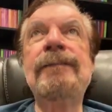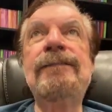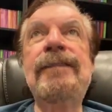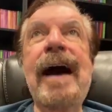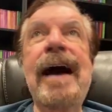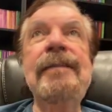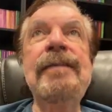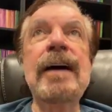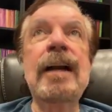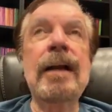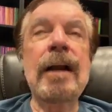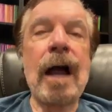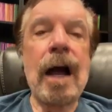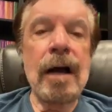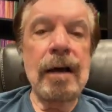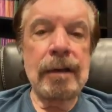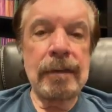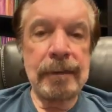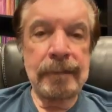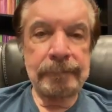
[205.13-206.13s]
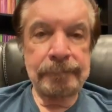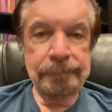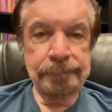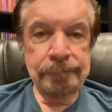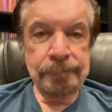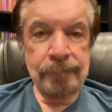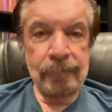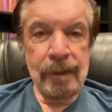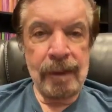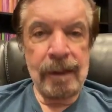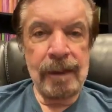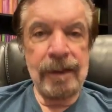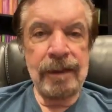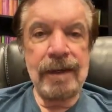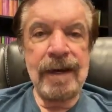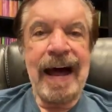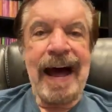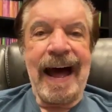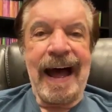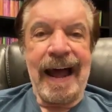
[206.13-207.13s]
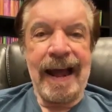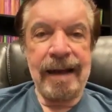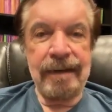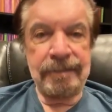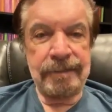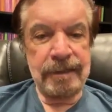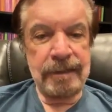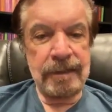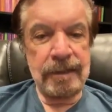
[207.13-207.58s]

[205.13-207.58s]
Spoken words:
5 o'clock, live,